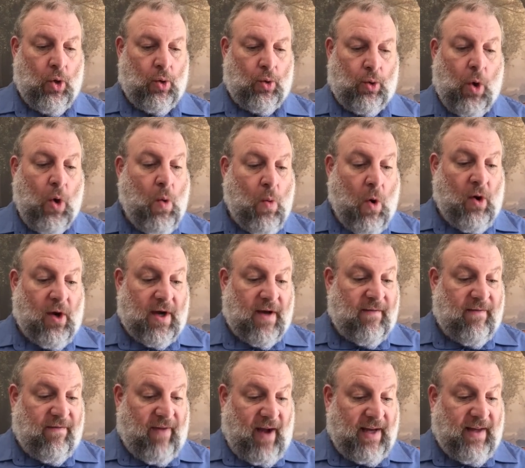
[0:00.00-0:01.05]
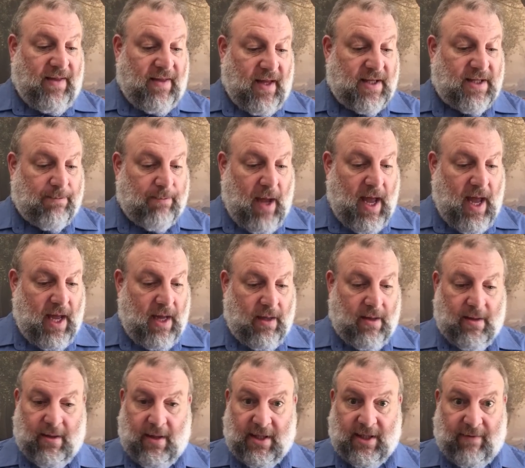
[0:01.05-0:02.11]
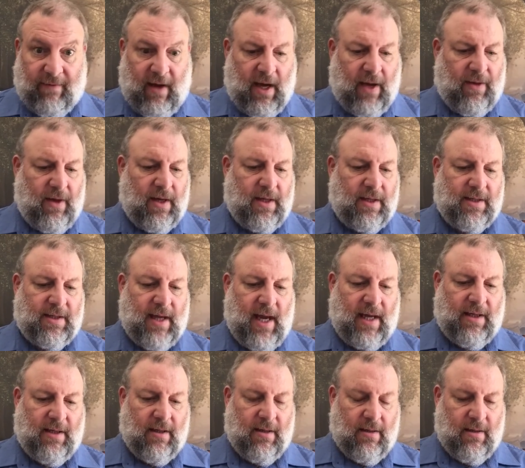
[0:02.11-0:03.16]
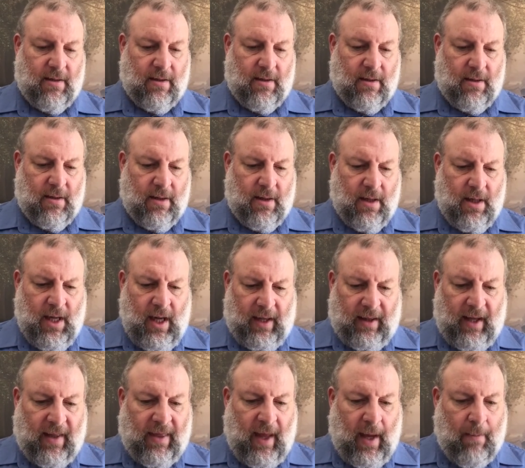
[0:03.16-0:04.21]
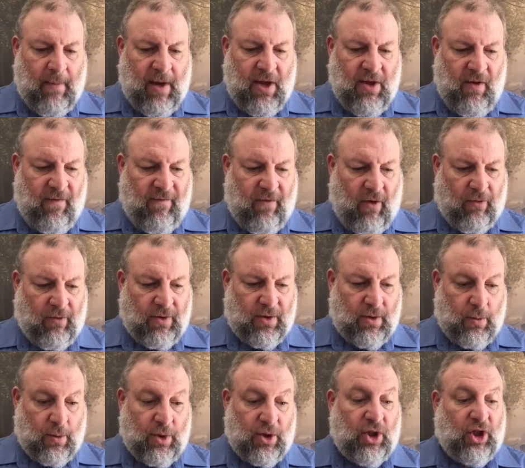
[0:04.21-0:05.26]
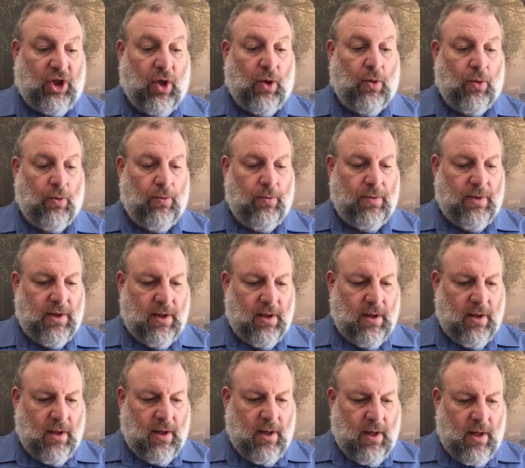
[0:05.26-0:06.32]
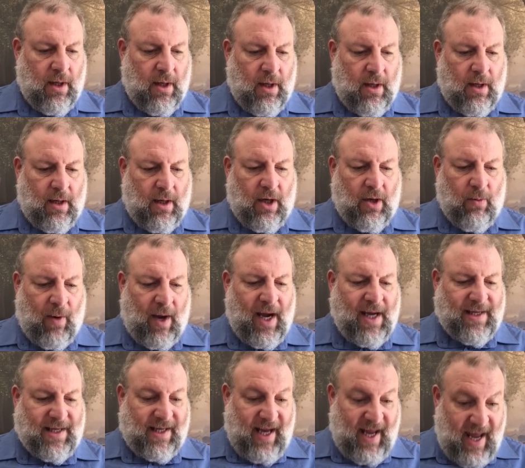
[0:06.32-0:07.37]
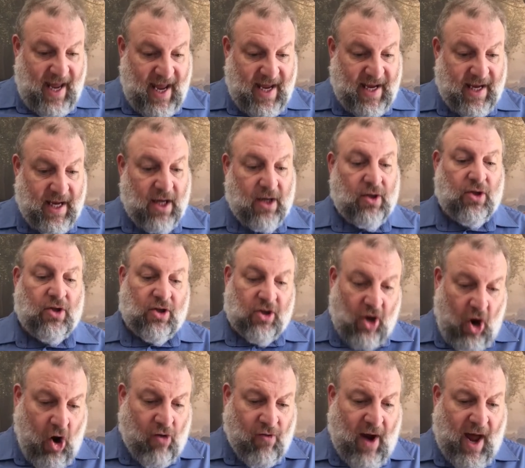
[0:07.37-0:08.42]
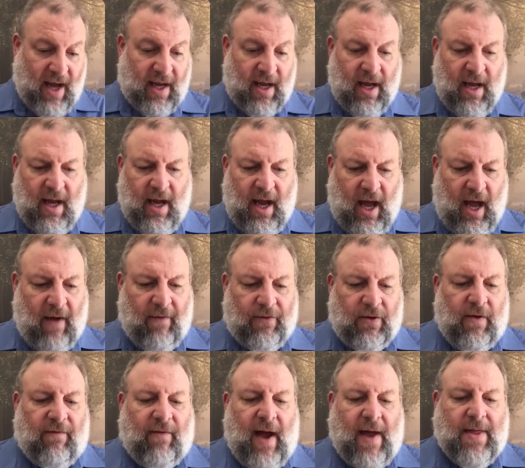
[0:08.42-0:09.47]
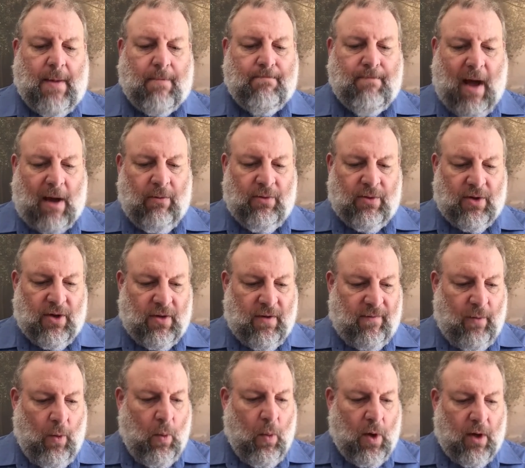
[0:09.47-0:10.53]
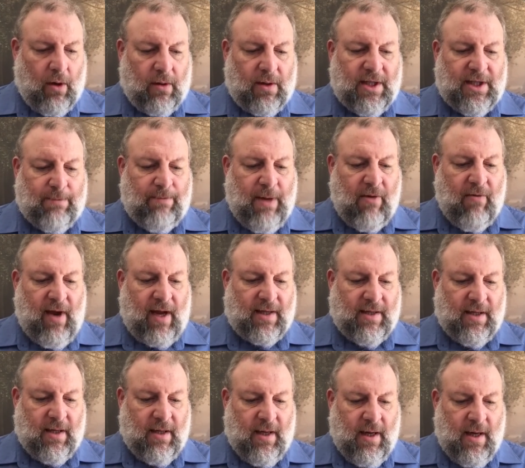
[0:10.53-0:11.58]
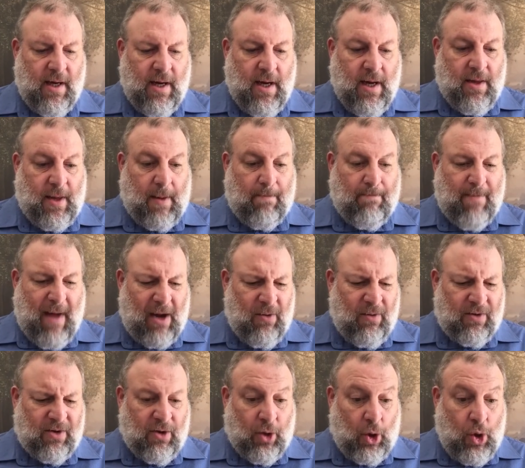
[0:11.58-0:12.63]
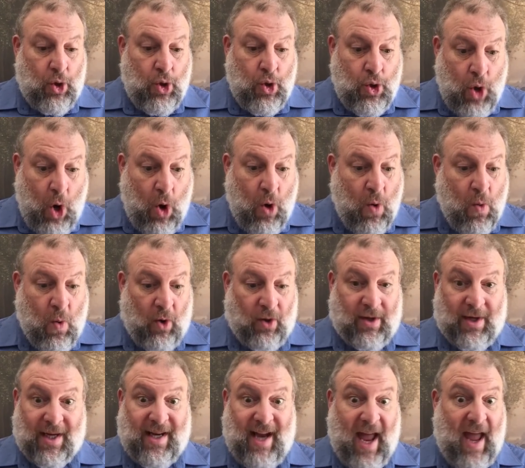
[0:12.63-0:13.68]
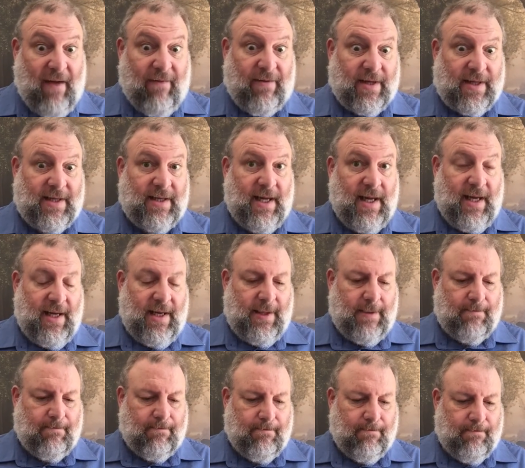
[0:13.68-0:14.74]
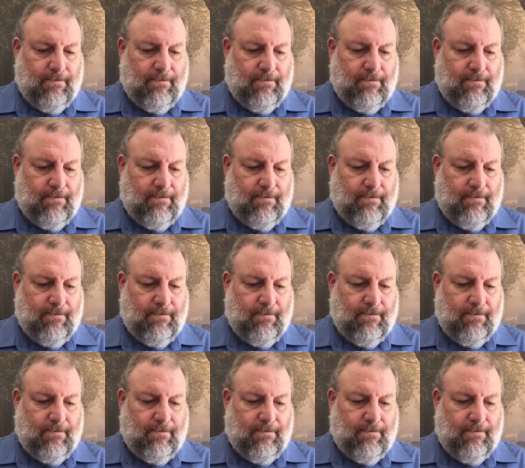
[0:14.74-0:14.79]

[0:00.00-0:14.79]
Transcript: No one can fight this bear, his father had said. Did that mean the forest was doomed? And why did he, Torak, have to find the mountain of the world spirit, the mountain that no one had ever seen?